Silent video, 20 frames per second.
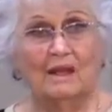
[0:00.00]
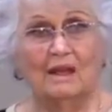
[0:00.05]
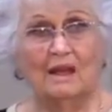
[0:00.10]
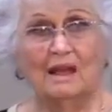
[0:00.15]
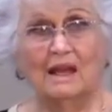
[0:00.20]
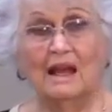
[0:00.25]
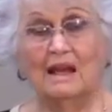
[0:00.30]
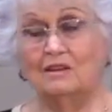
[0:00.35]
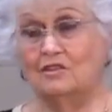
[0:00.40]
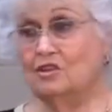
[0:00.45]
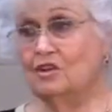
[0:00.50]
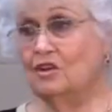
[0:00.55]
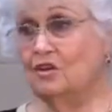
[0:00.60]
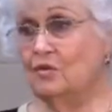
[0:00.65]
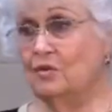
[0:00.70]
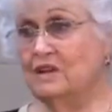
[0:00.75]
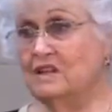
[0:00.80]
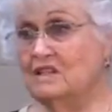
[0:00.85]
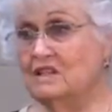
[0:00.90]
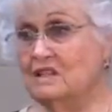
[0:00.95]
had to
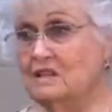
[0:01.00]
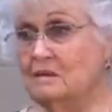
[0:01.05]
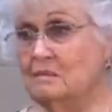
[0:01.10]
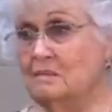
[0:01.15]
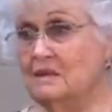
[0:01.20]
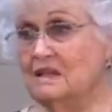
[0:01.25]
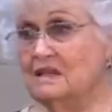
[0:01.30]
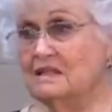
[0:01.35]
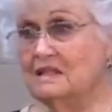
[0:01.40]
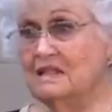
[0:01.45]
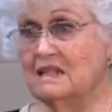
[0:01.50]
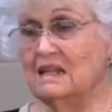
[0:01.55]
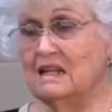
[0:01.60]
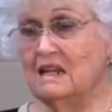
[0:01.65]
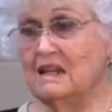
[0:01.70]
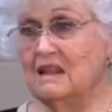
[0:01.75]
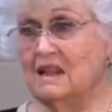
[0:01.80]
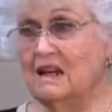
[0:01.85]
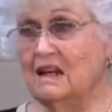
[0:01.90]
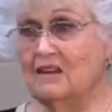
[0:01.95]
go into the big
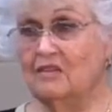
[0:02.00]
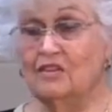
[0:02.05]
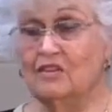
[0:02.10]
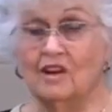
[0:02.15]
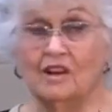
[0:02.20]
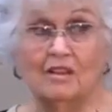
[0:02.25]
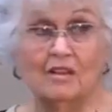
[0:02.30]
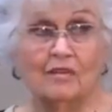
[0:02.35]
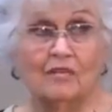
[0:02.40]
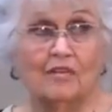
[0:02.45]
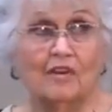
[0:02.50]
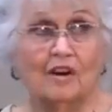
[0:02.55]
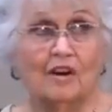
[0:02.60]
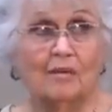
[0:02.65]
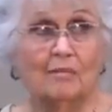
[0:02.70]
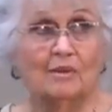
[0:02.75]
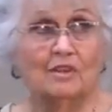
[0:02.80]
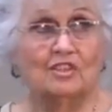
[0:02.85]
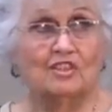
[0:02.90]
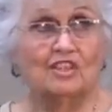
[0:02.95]
city. They lived on the
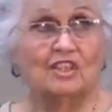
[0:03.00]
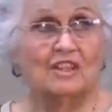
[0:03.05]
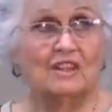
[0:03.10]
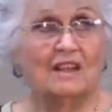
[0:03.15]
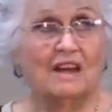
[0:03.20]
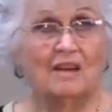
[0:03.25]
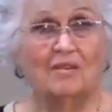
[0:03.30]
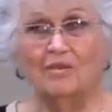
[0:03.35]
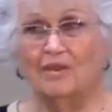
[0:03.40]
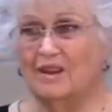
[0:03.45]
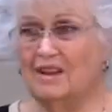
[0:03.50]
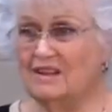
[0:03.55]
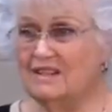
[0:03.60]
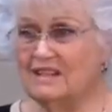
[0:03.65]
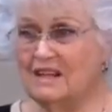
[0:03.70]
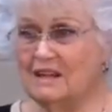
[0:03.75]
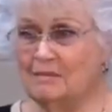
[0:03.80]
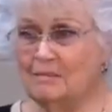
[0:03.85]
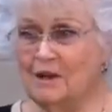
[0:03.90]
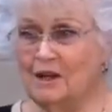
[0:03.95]
farm, and she thought, well, I'll
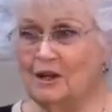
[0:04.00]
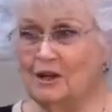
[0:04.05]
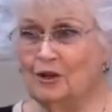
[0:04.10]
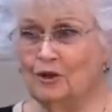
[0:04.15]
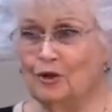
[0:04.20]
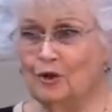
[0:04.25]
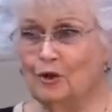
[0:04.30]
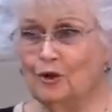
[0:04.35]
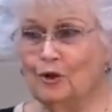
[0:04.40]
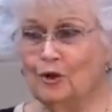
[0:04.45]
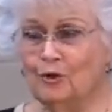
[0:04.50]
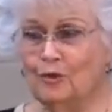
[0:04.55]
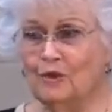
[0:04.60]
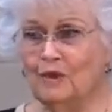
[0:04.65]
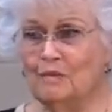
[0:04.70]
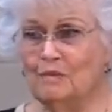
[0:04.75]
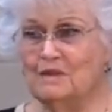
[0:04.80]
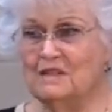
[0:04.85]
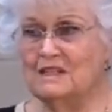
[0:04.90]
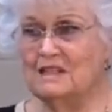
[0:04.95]
take my little girl
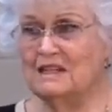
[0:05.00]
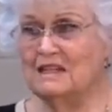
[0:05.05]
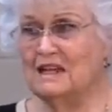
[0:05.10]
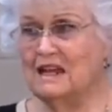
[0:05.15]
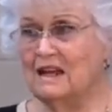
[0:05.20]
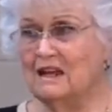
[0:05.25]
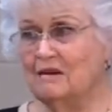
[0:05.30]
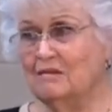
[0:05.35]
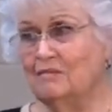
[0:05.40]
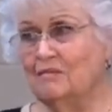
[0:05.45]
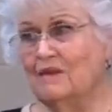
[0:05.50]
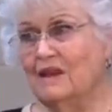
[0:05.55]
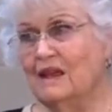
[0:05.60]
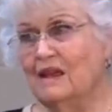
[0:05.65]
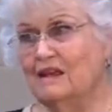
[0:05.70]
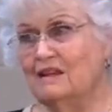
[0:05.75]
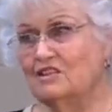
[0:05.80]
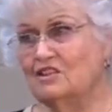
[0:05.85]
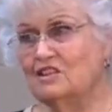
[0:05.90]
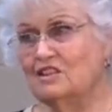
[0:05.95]
with me today and
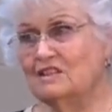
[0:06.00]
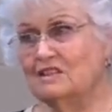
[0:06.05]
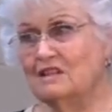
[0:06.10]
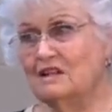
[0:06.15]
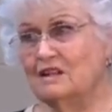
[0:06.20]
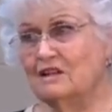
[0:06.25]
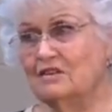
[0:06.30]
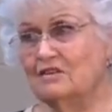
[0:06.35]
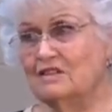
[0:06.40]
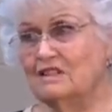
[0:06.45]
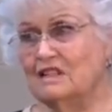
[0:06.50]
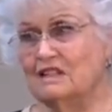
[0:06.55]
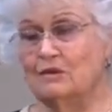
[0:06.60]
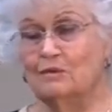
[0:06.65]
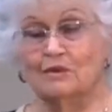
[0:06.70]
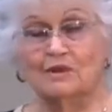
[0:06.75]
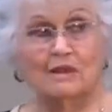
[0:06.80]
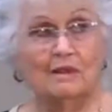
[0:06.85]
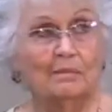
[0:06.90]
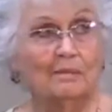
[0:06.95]
just let her see
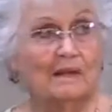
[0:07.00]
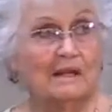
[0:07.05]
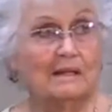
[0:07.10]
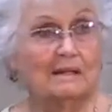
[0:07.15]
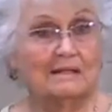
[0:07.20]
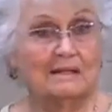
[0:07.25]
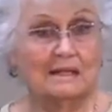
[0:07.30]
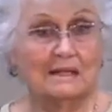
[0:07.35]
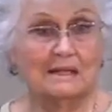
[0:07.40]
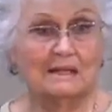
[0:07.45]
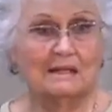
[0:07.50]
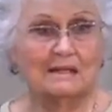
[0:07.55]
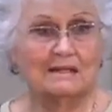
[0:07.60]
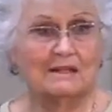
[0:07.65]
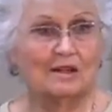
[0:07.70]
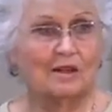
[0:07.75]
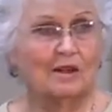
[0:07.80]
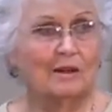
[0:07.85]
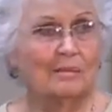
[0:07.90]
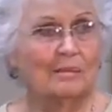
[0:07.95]
what the big city is
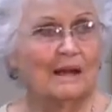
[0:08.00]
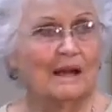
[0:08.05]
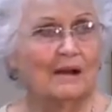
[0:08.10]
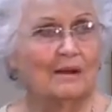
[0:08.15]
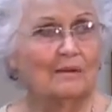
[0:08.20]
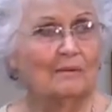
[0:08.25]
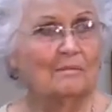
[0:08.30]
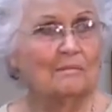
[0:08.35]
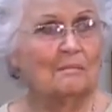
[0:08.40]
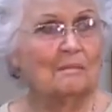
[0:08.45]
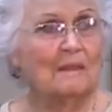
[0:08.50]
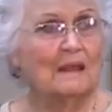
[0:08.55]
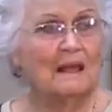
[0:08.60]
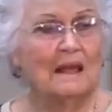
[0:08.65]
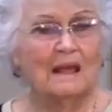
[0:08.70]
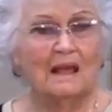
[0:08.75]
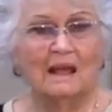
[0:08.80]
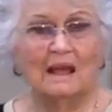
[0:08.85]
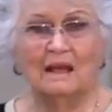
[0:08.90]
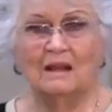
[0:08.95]
all about.
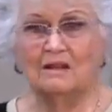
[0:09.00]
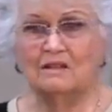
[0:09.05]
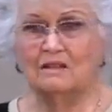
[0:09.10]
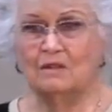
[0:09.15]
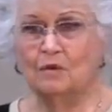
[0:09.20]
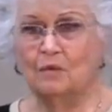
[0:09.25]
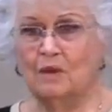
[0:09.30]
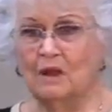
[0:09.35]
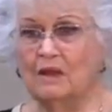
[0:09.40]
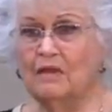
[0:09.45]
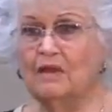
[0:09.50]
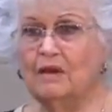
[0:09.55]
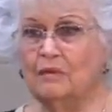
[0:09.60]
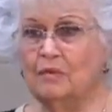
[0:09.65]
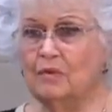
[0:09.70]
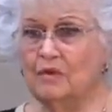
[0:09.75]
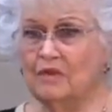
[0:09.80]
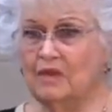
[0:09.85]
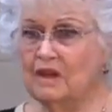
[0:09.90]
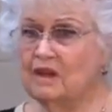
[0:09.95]
And so while they
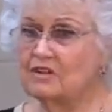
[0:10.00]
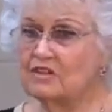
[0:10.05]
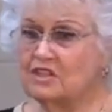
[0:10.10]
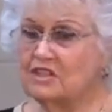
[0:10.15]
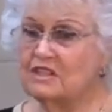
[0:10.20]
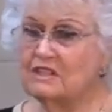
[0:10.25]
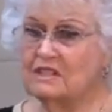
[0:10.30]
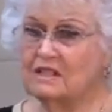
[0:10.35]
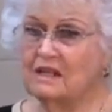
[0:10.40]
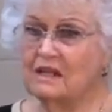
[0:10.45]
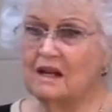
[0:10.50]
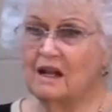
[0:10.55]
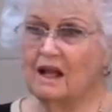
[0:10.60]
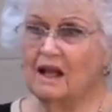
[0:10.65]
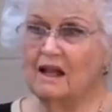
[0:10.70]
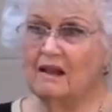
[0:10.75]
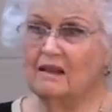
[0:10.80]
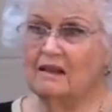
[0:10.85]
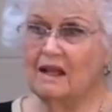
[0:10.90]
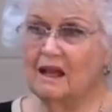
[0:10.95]
were there, she said,
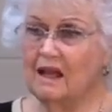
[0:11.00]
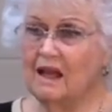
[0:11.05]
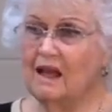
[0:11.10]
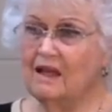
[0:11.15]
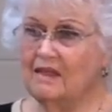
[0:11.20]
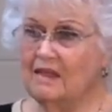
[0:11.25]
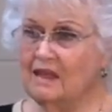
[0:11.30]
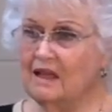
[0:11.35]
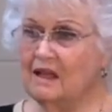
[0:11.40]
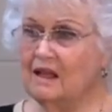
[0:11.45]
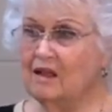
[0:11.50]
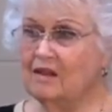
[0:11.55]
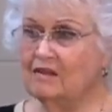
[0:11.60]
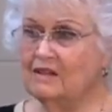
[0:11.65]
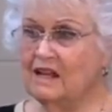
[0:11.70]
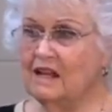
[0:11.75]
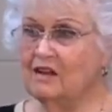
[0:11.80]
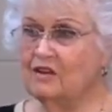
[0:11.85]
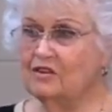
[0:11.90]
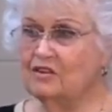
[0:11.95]
I think I'll
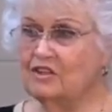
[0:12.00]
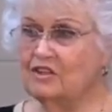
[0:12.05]
take her